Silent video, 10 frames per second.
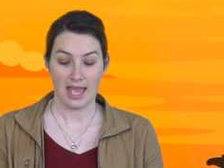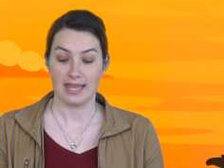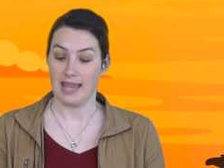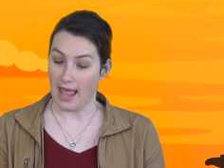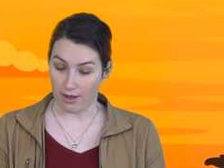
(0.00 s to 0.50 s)

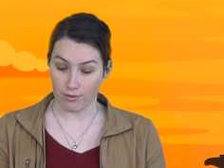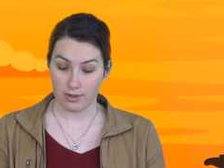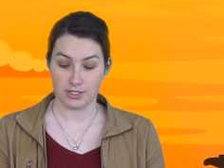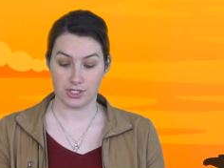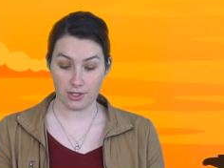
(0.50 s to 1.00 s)
Now,
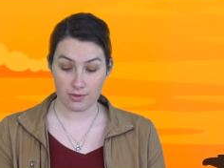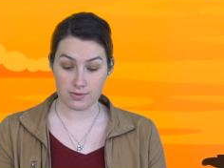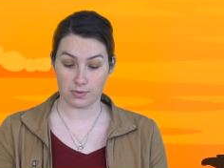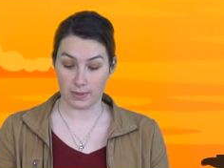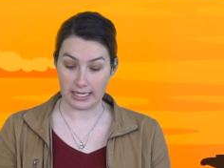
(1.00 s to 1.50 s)

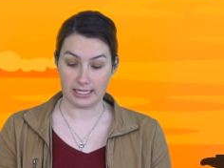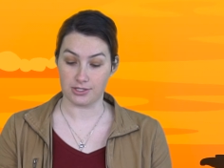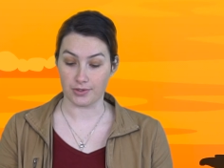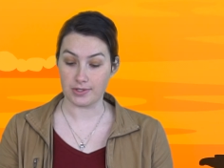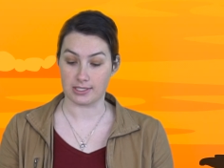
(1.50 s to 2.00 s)
Jews were in
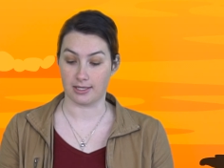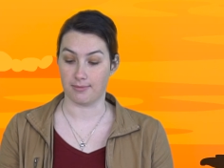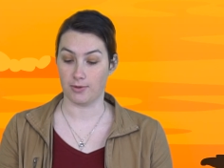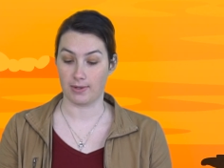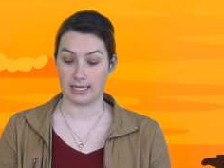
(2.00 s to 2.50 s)

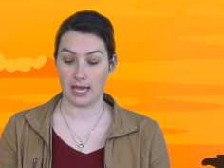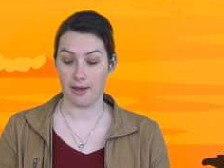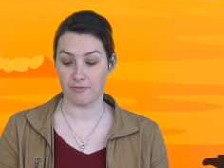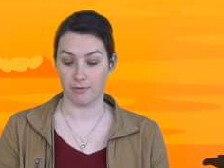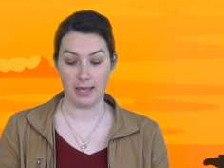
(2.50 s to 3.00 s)
Jerusalem who had
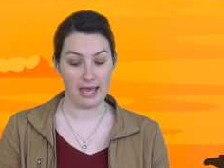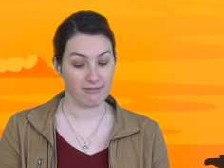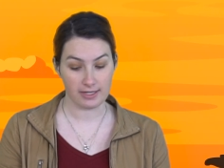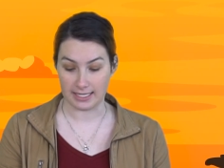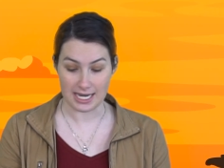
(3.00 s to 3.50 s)
come from
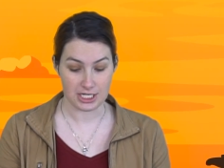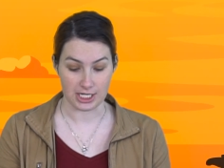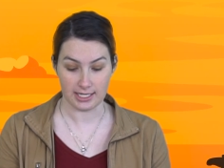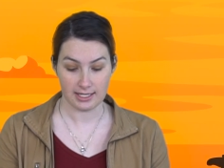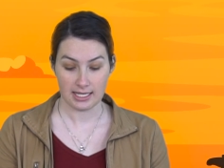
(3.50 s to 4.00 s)
every
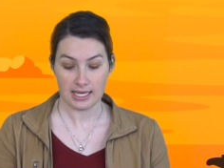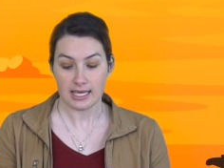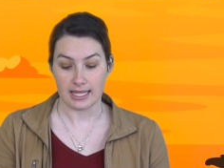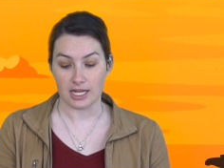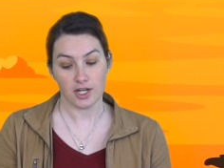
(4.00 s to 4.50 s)
nation.
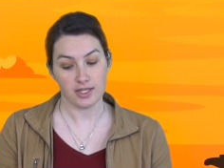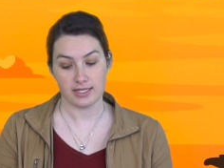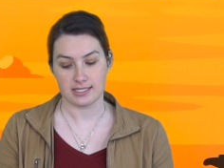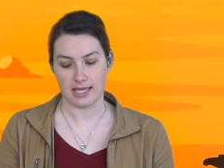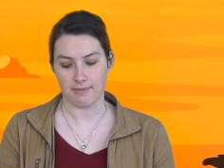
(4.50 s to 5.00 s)
They heard the
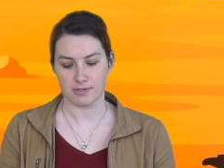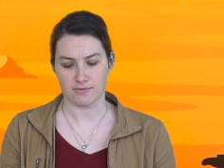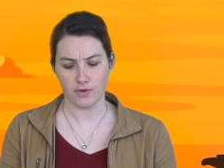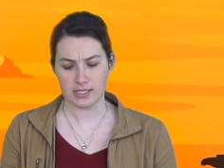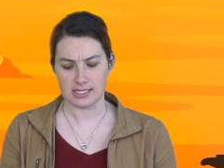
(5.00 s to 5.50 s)
disciples'
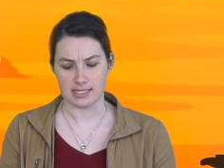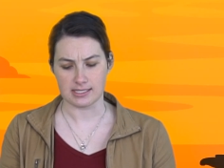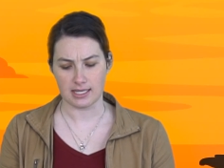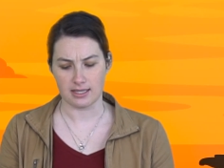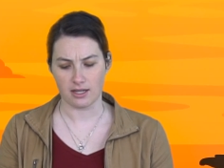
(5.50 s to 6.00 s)
voices in